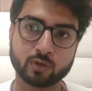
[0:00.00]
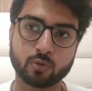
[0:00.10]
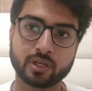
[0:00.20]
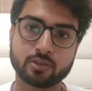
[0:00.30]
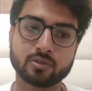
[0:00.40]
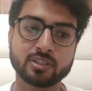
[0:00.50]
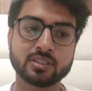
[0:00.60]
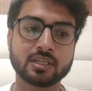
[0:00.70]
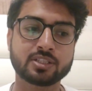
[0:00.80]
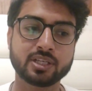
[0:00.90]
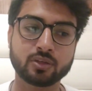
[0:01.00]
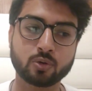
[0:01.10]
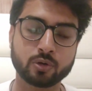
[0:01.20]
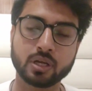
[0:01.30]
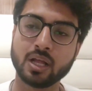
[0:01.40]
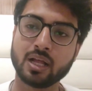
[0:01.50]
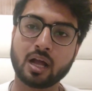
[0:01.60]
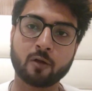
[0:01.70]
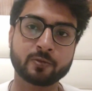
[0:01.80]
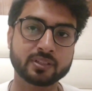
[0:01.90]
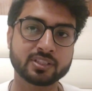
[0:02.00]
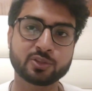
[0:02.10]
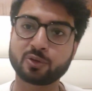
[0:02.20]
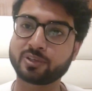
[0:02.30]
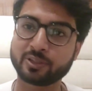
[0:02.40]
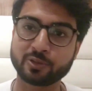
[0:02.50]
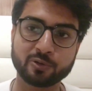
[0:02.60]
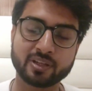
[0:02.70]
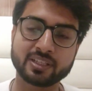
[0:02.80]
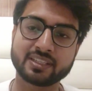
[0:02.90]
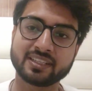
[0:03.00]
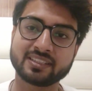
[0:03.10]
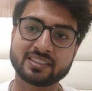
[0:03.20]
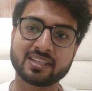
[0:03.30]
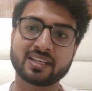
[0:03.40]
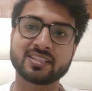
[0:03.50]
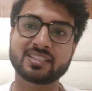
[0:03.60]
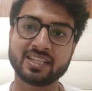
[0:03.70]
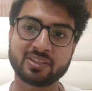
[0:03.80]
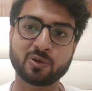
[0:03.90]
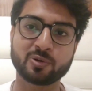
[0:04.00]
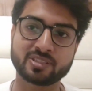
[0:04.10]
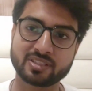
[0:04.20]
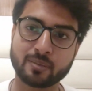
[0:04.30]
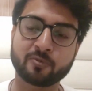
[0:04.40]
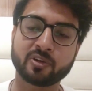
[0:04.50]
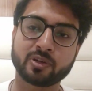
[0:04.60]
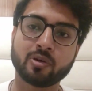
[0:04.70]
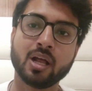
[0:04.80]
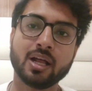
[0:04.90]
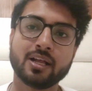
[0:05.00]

Okay, so this is a cheat code. After this, you don't need to do anything. This is like a cheat code step for you.